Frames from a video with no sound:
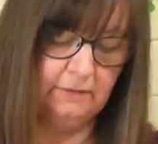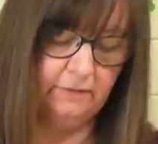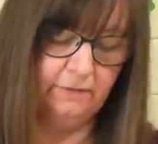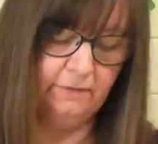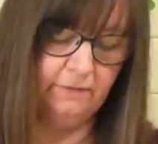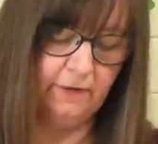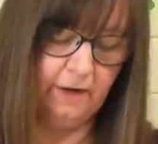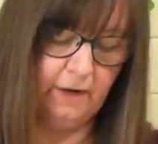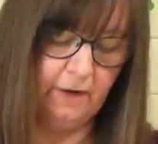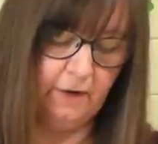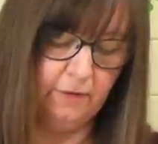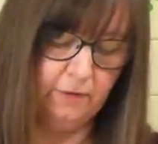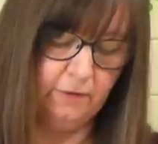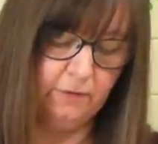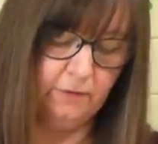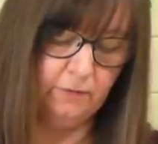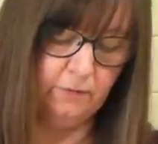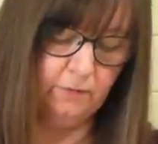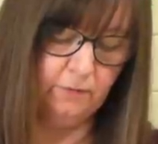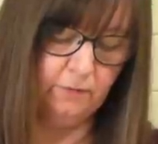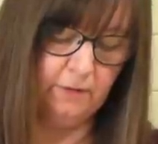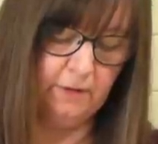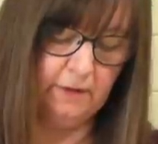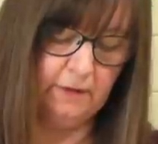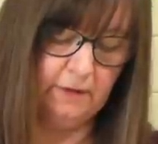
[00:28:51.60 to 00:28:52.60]
it flows
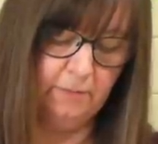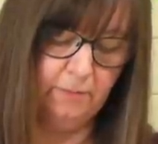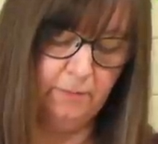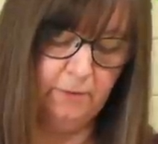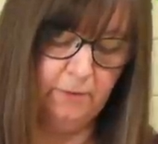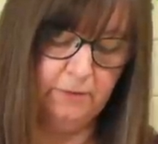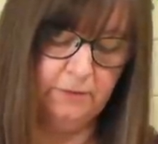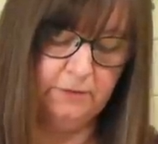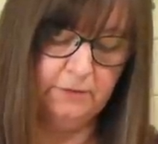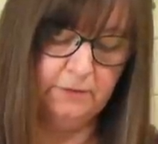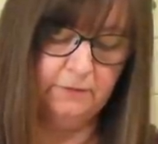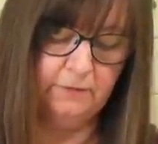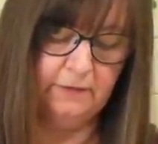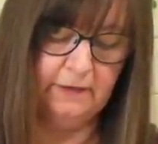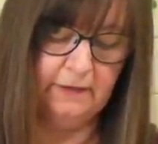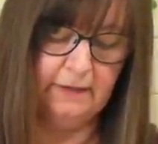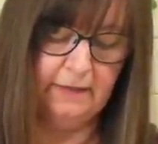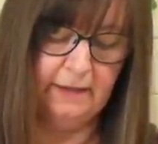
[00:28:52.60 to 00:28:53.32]
really beautifully,